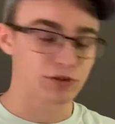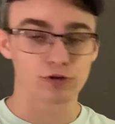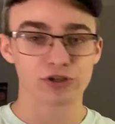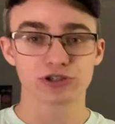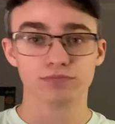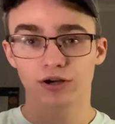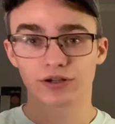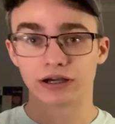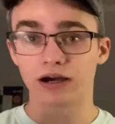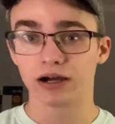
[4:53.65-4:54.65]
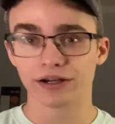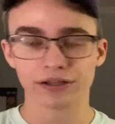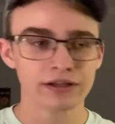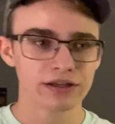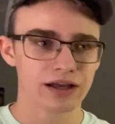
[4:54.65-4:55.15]
Question mark god
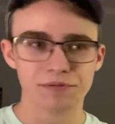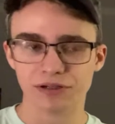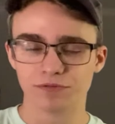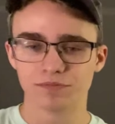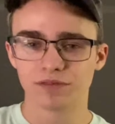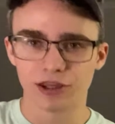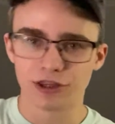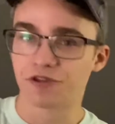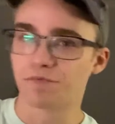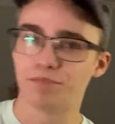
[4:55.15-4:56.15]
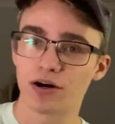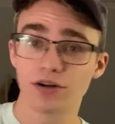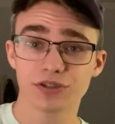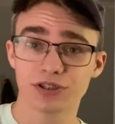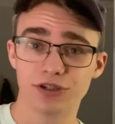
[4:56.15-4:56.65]
I mean, the
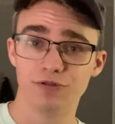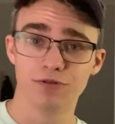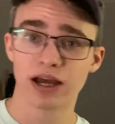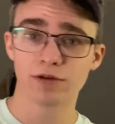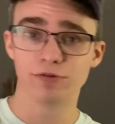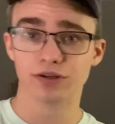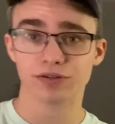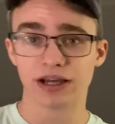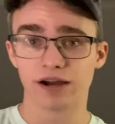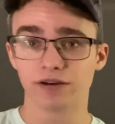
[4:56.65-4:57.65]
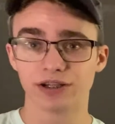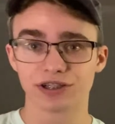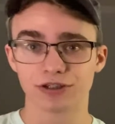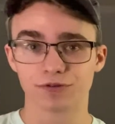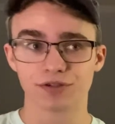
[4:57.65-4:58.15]
balls to do that when you're down in a
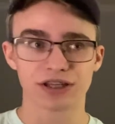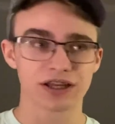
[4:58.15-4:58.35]
series.